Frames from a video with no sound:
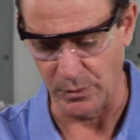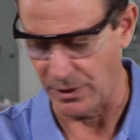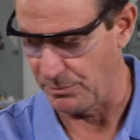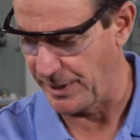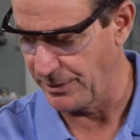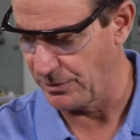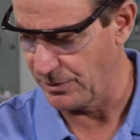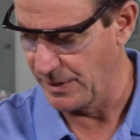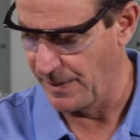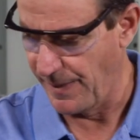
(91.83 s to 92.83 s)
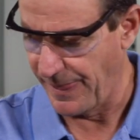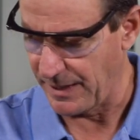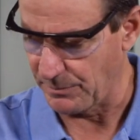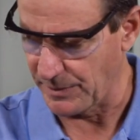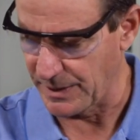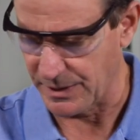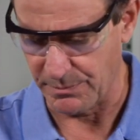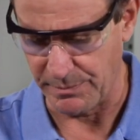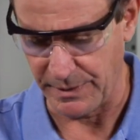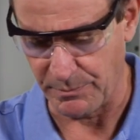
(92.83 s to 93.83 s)
with the metal. I'm going
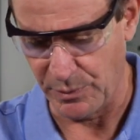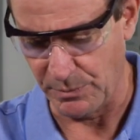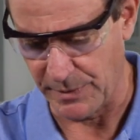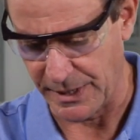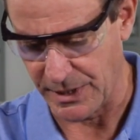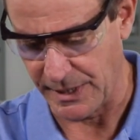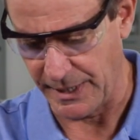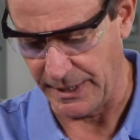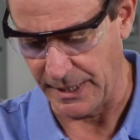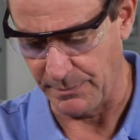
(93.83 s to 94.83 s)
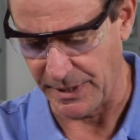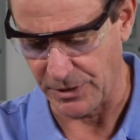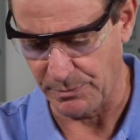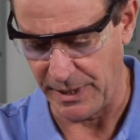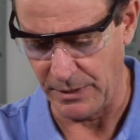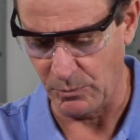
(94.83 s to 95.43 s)
to put my setting on my spot